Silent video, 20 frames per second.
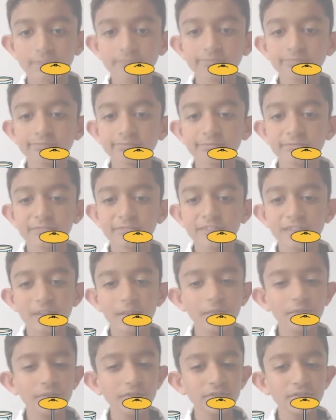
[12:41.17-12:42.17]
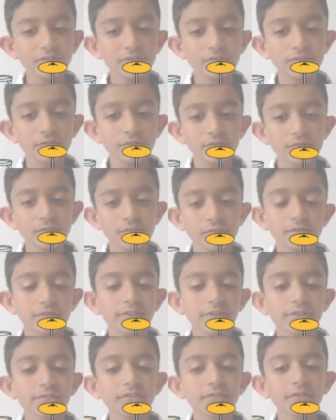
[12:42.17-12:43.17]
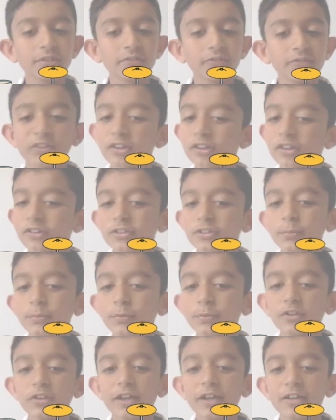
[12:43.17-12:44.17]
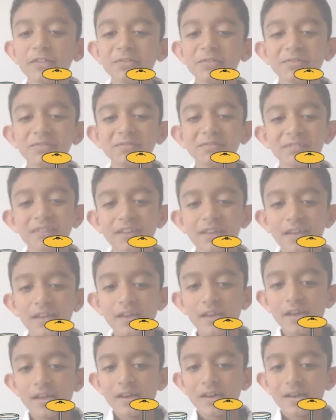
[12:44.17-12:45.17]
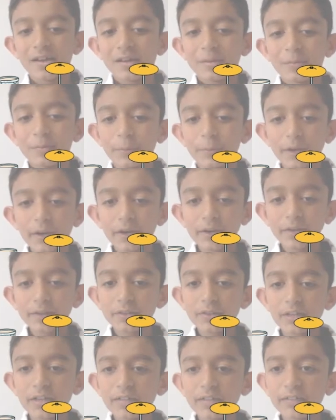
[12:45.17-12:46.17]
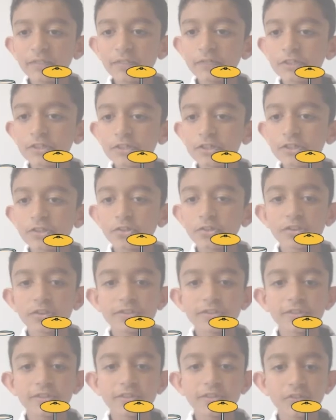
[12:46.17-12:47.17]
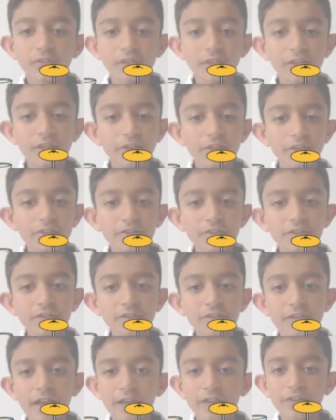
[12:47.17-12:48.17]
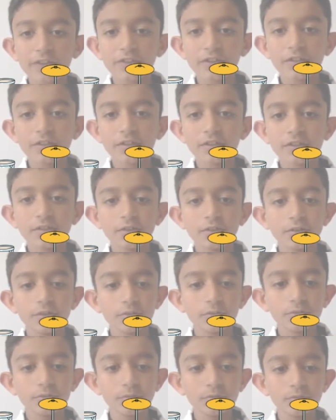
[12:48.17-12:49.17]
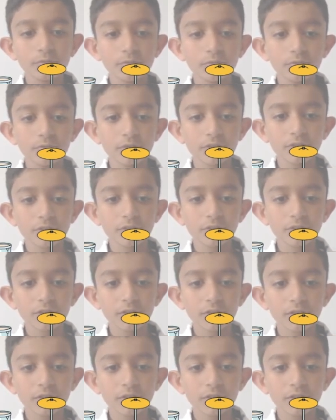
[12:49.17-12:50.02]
Okay, that one doesn't really feel like a cymbal now. But you have different choices, and just attach it in the code.